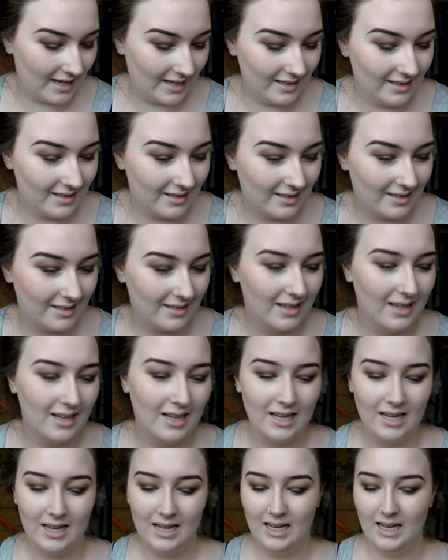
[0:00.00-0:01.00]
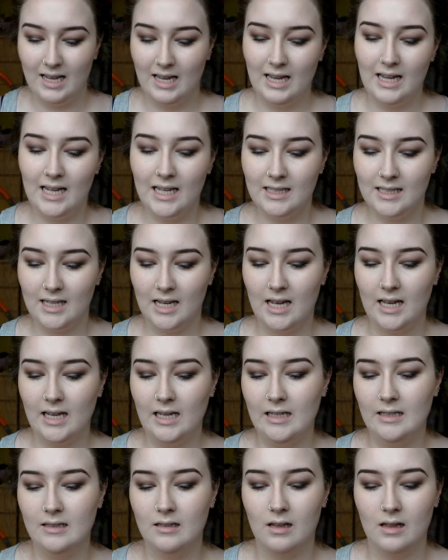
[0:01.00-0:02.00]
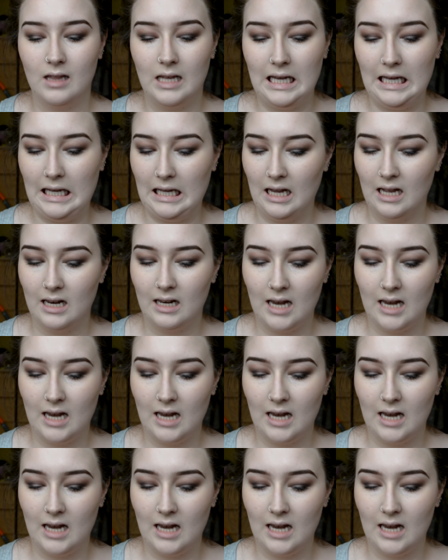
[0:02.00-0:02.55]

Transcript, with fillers: this, it is the